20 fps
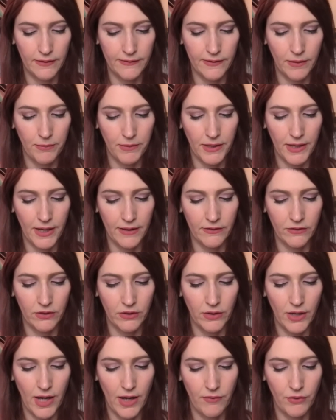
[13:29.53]
Something has
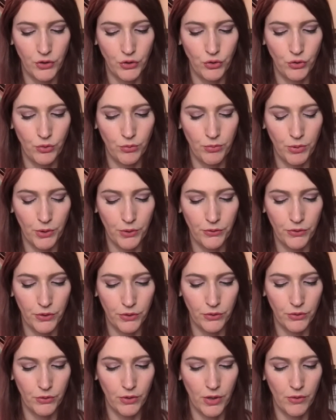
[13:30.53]
to have a new birth, a,
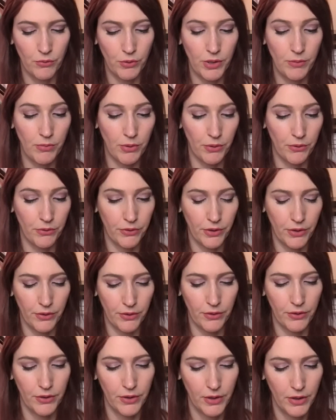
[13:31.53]
new, a rebirth here.